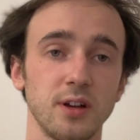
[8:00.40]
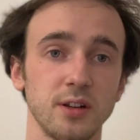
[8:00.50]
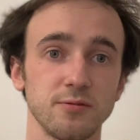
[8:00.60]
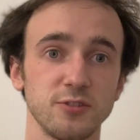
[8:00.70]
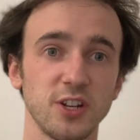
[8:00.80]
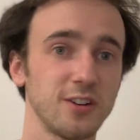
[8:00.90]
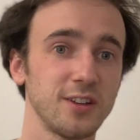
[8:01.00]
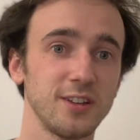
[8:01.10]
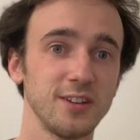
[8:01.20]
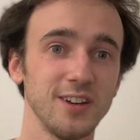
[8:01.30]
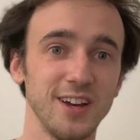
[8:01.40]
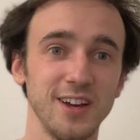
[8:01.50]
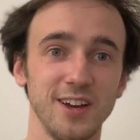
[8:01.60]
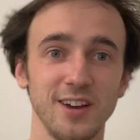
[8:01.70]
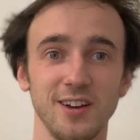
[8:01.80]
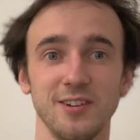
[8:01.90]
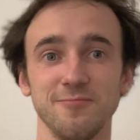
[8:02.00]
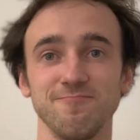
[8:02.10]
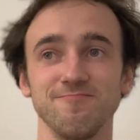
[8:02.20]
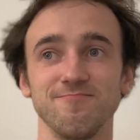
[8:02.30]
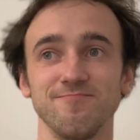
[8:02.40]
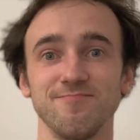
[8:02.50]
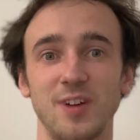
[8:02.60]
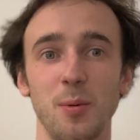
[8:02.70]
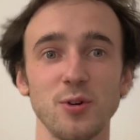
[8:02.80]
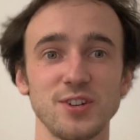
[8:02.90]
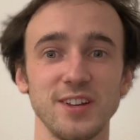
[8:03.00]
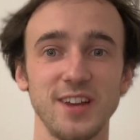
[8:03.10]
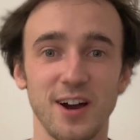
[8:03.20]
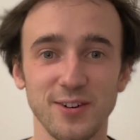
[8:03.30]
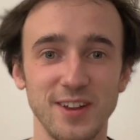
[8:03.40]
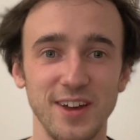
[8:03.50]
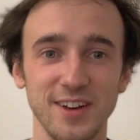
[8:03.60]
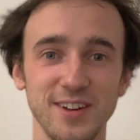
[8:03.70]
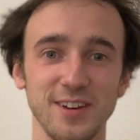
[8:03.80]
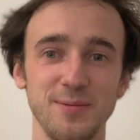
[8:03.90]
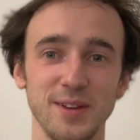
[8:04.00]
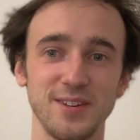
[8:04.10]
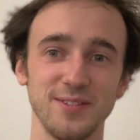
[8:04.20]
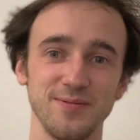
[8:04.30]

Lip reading: and generally emotionally down a bit.